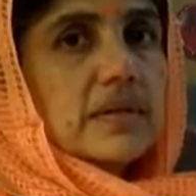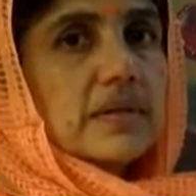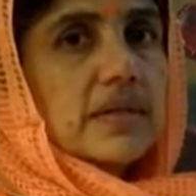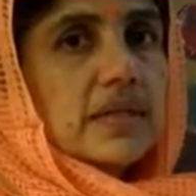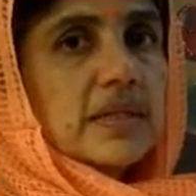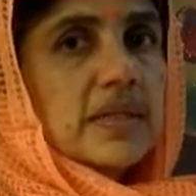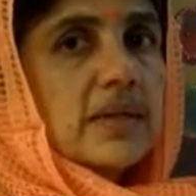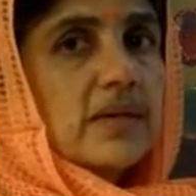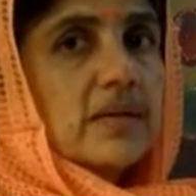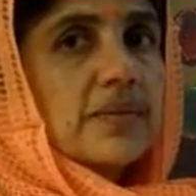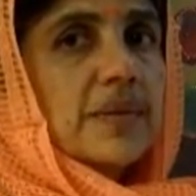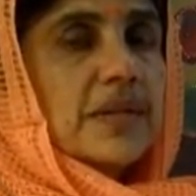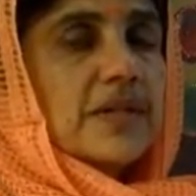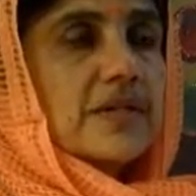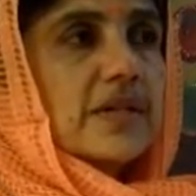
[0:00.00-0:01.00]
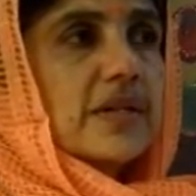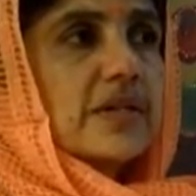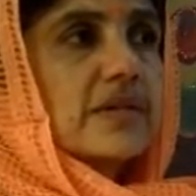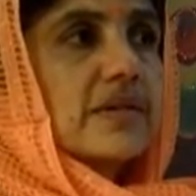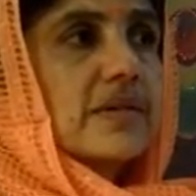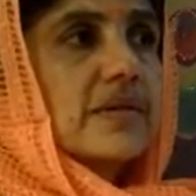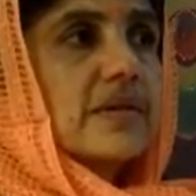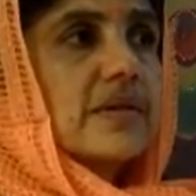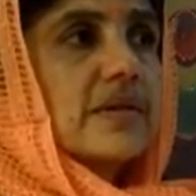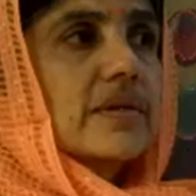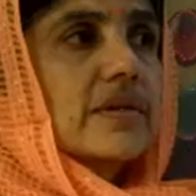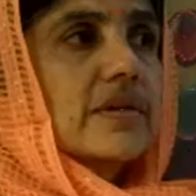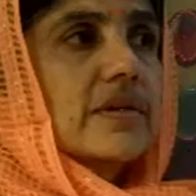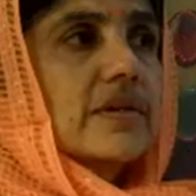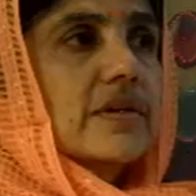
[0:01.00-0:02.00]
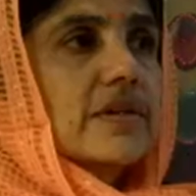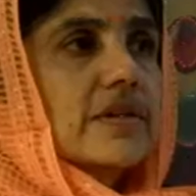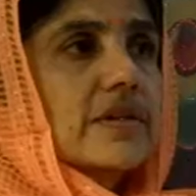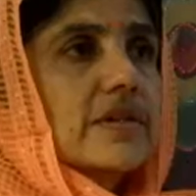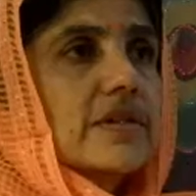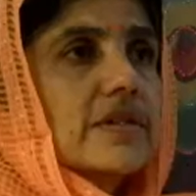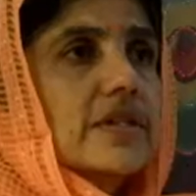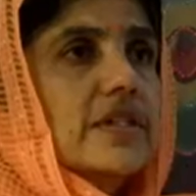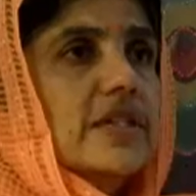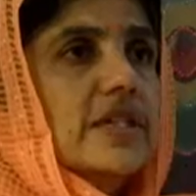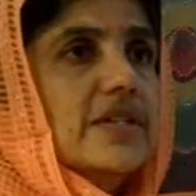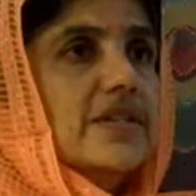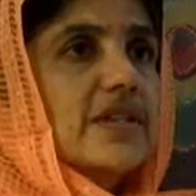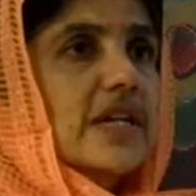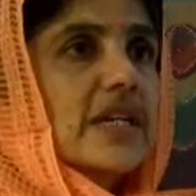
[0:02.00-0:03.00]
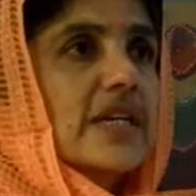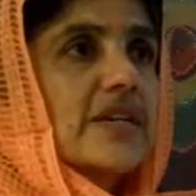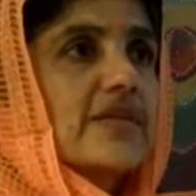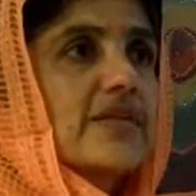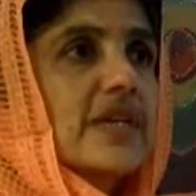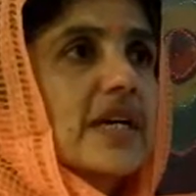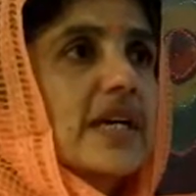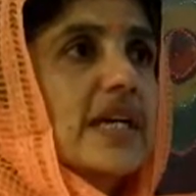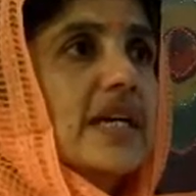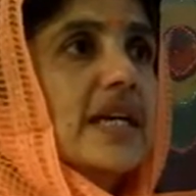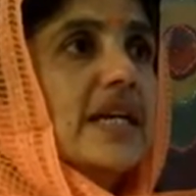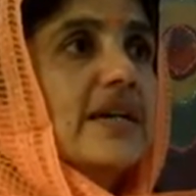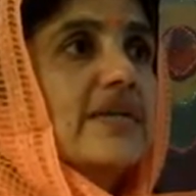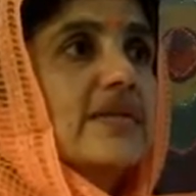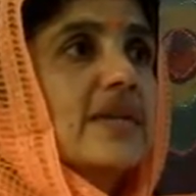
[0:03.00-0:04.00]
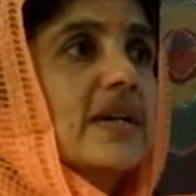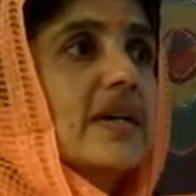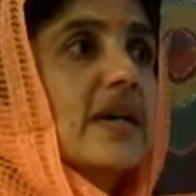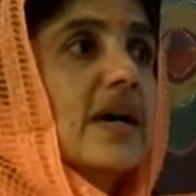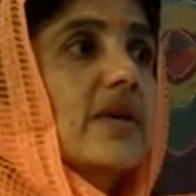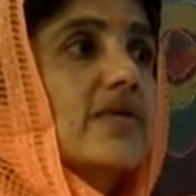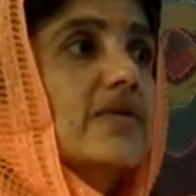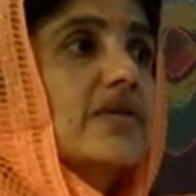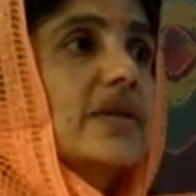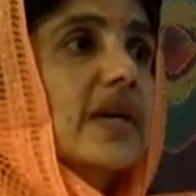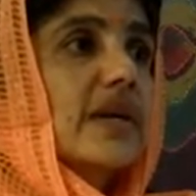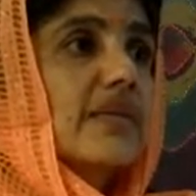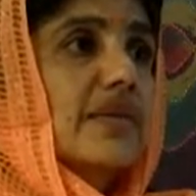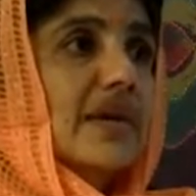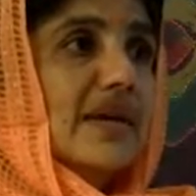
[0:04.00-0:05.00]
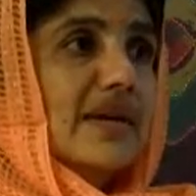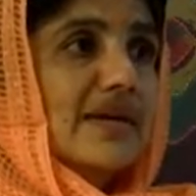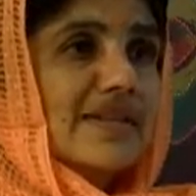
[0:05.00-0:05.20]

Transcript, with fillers: in the upanishads the teacher gives a key to the cow's stable